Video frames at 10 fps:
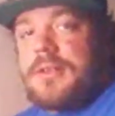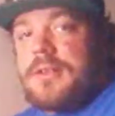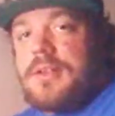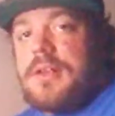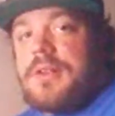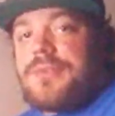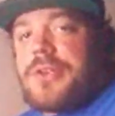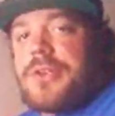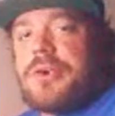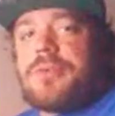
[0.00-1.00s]

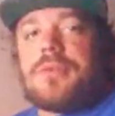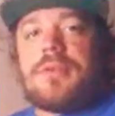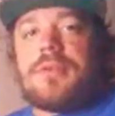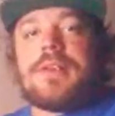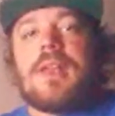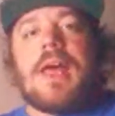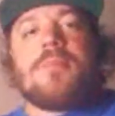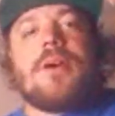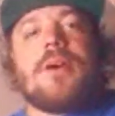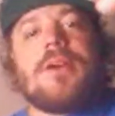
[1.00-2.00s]
So hit that like button,
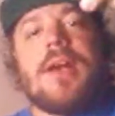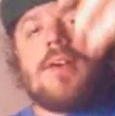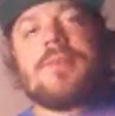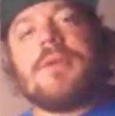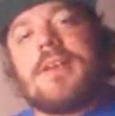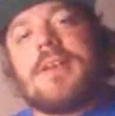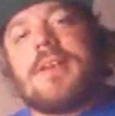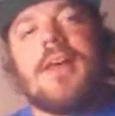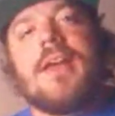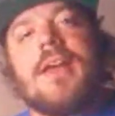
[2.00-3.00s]
guys. Let me get that
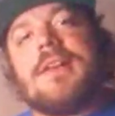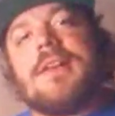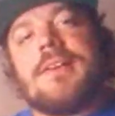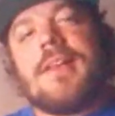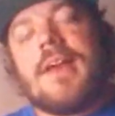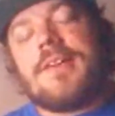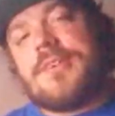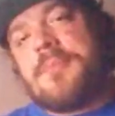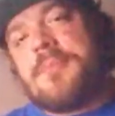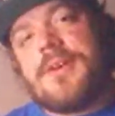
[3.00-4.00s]
likes up and
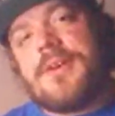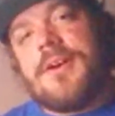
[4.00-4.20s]
stuff.